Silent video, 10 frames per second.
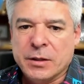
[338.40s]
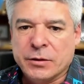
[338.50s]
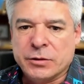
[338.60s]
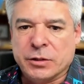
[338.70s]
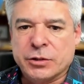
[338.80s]

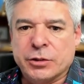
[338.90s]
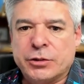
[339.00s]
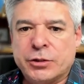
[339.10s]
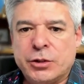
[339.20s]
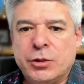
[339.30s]
There's also
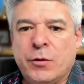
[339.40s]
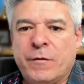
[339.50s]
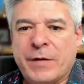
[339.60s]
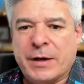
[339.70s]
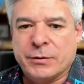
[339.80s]

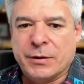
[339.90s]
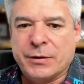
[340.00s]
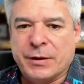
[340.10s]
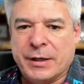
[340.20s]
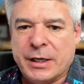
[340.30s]
two-factor
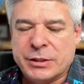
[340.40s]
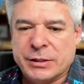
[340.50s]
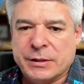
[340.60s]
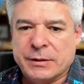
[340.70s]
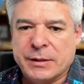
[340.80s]

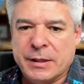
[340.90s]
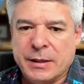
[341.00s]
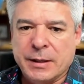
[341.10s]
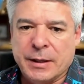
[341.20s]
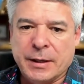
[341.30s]
authentication.
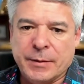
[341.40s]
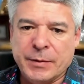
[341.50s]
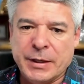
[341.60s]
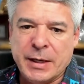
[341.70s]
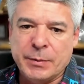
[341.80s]

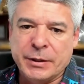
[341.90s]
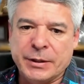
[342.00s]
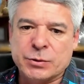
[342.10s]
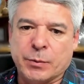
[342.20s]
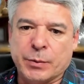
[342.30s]
Enabling
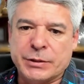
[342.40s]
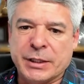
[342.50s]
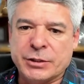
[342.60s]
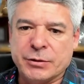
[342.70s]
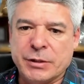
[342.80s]
this will
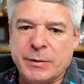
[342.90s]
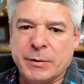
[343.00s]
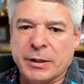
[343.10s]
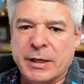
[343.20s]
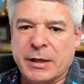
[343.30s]
protect your
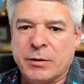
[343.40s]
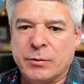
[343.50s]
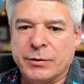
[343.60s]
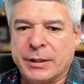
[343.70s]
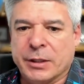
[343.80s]
email account
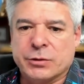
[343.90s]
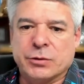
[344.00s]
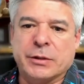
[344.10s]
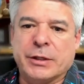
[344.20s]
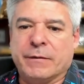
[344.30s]
with an
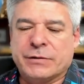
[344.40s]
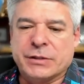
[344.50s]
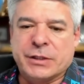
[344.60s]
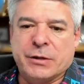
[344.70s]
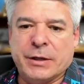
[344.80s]
extra layer of
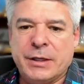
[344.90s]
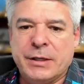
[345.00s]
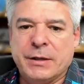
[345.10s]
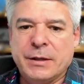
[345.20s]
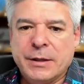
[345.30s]
security.
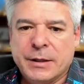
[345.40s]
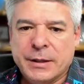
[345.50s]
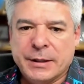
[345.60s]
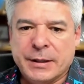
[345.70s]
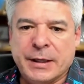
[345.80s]

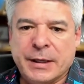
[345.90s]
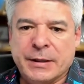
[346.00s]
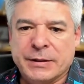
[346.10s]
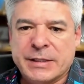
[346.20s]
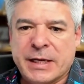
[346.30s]
And
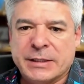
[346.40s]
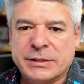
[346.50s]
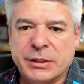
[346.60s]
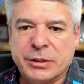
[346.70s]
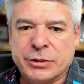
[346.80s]
this adds an
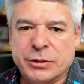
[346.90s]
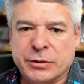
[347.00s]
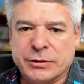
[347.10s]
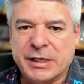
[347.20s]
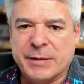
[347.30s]
additional
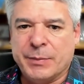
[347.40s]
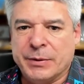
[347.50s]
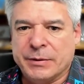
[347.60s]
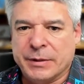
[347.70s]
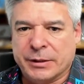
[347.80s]
step,
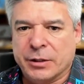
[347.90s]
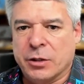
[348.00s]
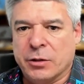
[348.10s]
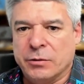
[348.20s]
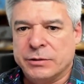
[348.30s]
like a
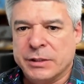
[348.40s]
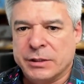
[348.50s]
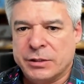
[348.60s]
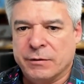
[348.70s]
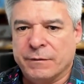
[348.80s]
code sent
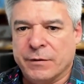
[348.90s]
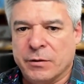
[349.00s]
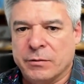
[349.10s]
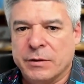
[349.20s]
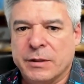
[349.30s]
to your
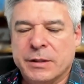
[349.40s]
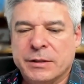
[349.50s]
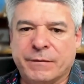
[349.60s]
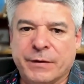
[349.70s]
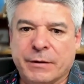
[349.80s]
phone,
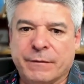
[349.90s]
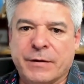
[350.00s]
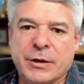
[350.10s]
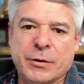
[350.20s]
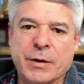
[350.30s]
to
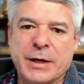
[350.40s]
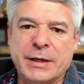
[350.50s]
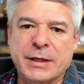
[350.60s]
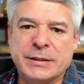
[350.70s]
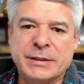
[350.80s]
verify your
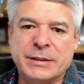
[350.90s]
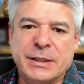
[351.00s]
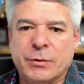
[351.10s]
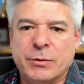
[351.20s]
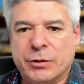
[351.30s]

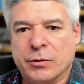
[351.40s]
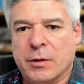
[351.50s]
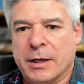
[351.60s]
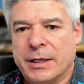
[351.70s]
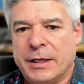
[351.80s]
identity when you're
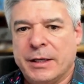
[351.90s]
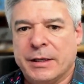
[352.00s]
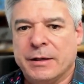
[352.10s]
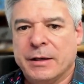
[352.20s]
logging in,